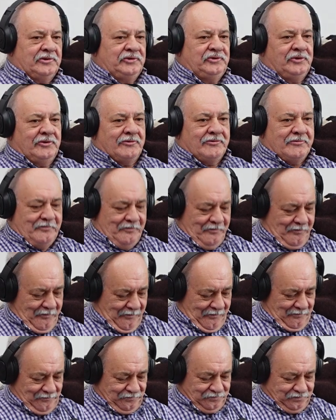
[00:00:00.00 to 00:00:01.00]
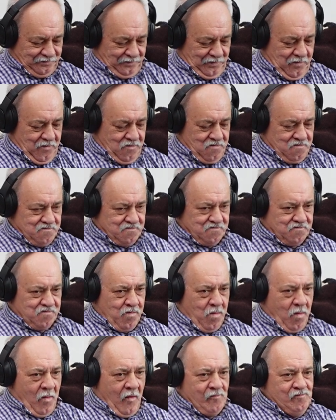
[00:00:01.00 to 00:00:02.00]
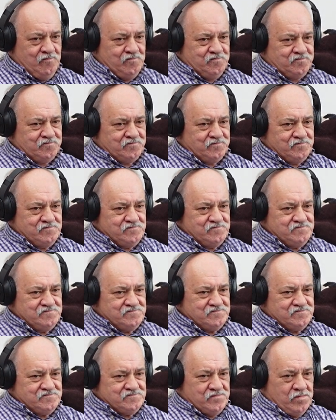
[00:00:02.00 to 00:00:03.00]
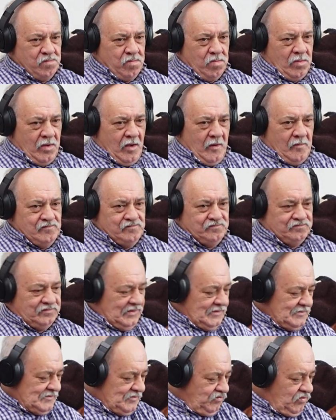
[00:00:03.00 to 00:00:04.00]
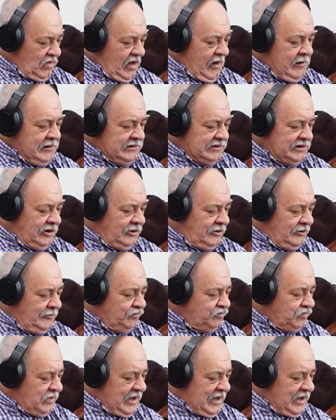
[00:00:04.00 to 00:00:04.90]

I know, she's going over here. That's all right. Start to get, or you can say hello to her. Say hello to her. Hello.